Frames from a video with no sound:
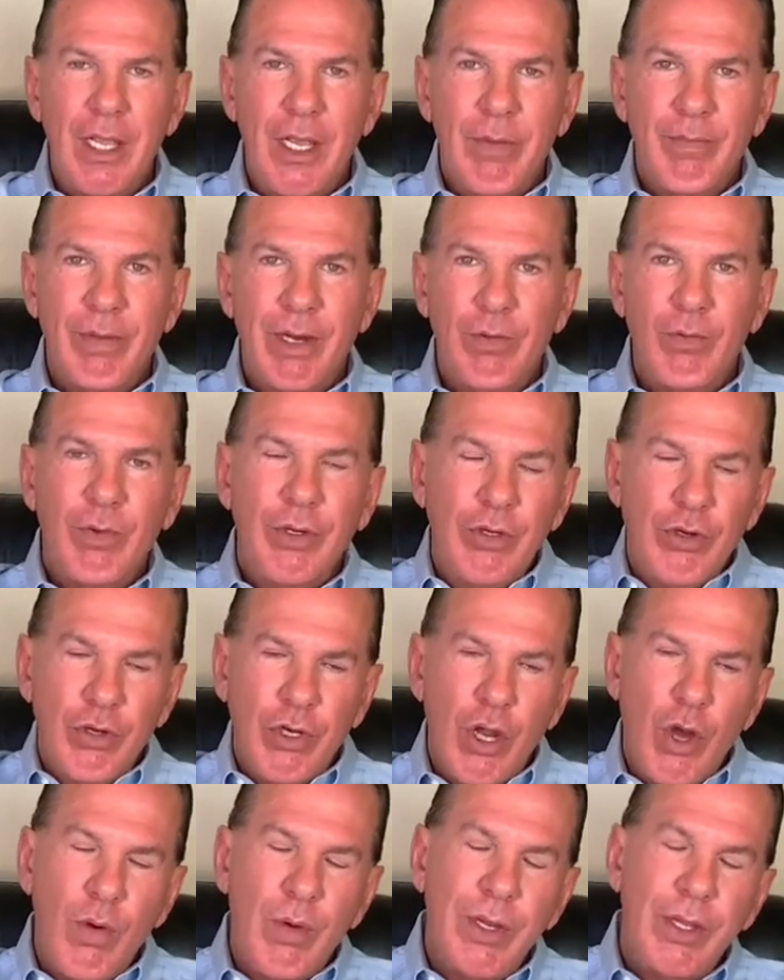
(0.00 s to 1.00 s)
But when you're
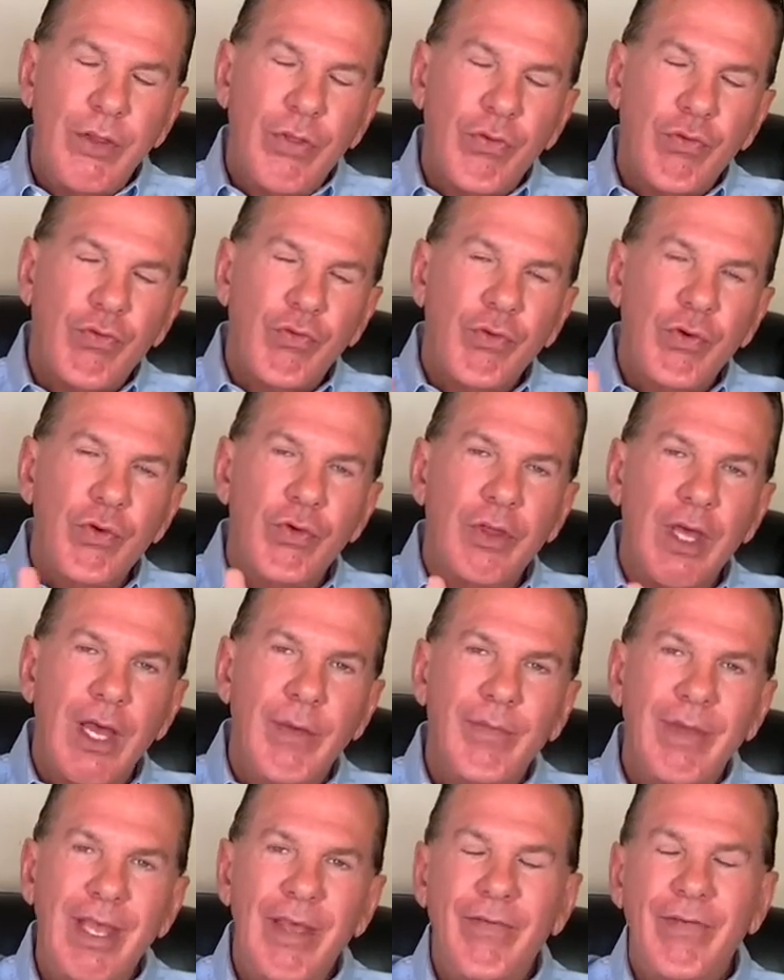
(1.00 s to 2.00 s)
going through them,
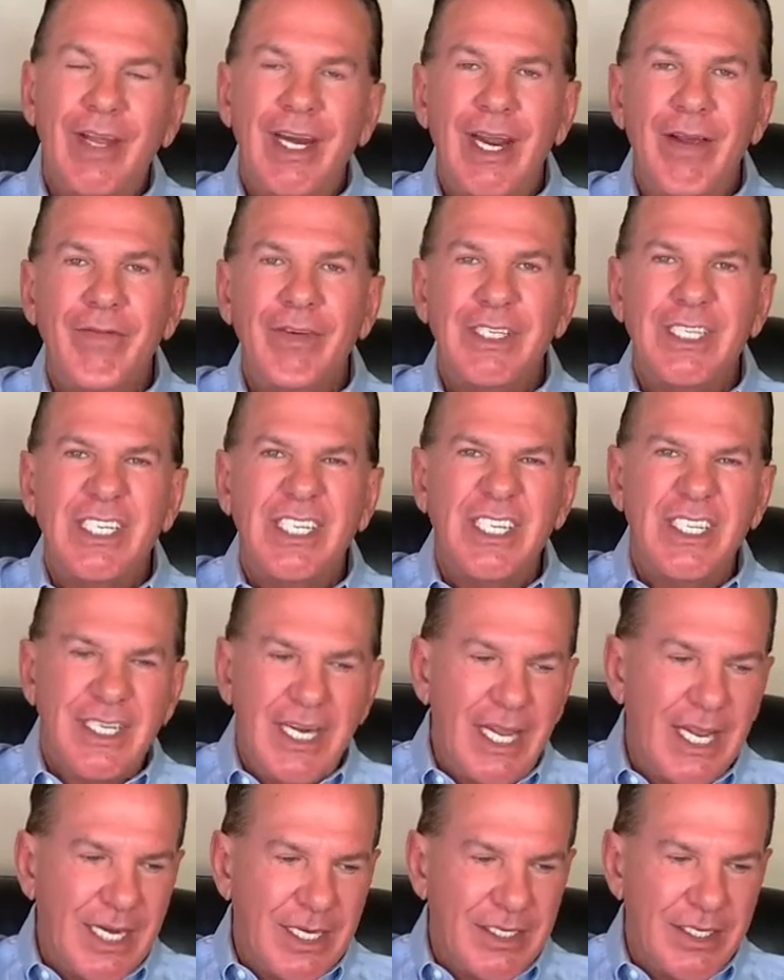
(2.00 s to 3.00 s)
if it ever
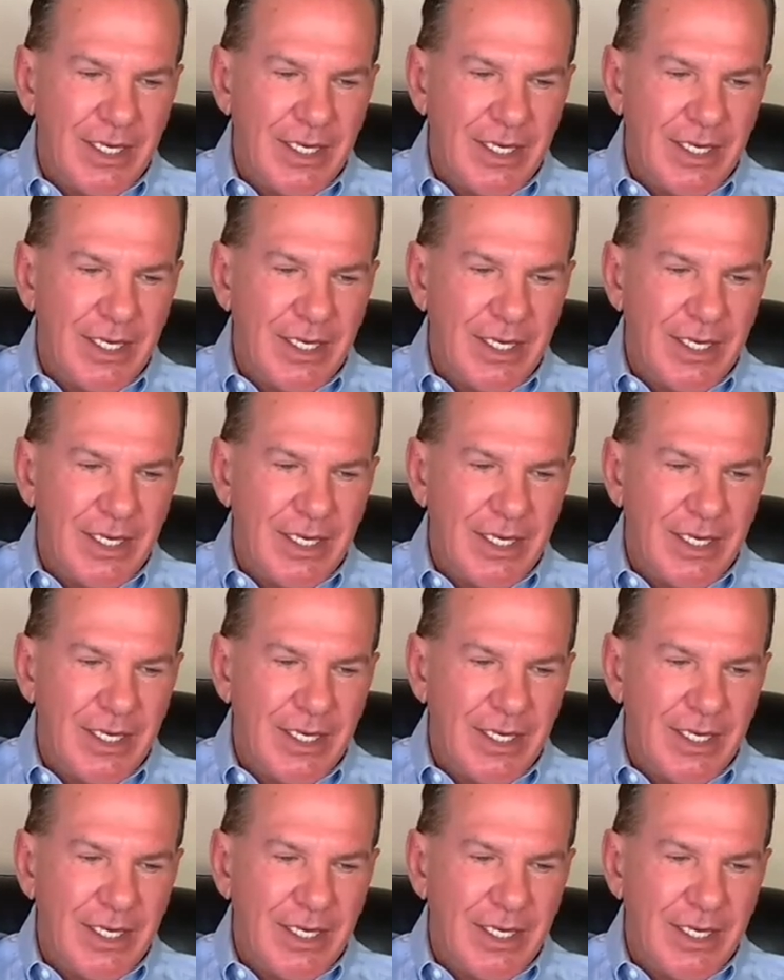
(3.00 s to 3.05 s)
sticks,